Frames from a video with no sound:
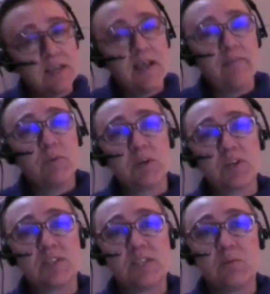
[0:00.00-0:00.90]
everyone
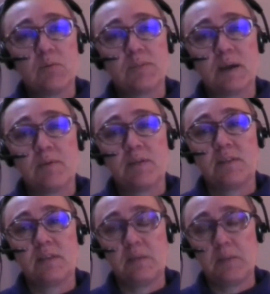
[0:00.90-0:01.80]
could see what was happening
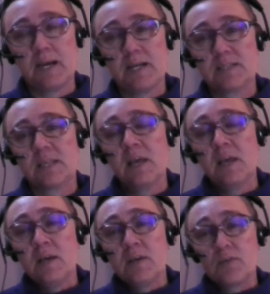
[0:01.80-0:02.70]
in the impacts.
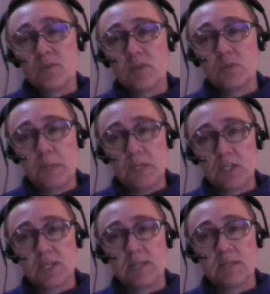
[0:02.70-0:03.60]
Through those
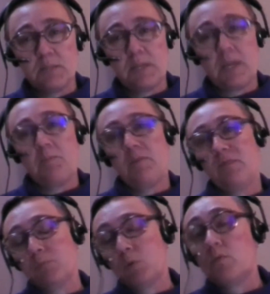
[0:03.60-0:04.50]
beach cleans, it became
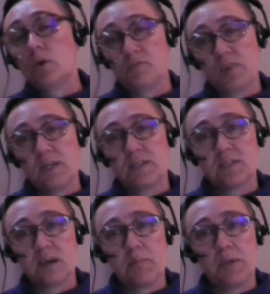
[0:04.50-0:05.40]
even more
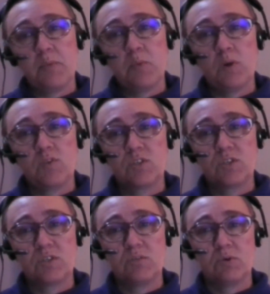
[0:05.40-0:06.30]
obvious that people wanted
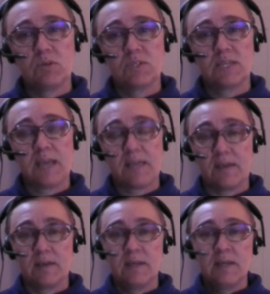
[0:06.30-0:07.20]
to do more
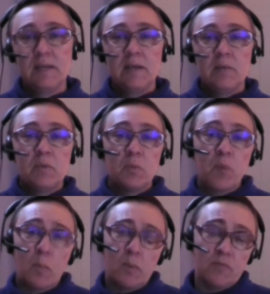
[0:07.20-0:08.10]
together. But the
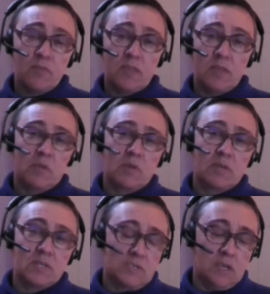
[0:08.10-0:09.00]
problem for the
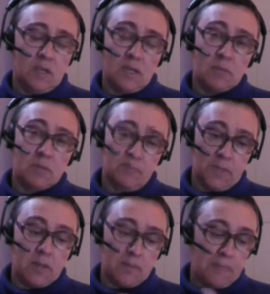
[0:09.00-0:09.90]

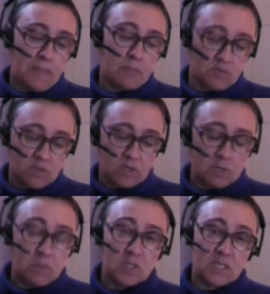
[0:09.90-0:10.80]
immigrant
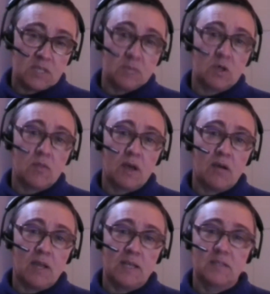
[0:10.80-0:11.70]
community that was on that
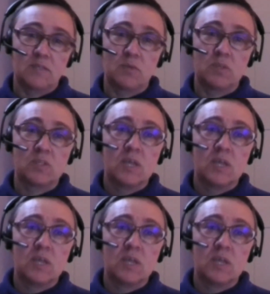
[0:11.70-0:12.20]
island was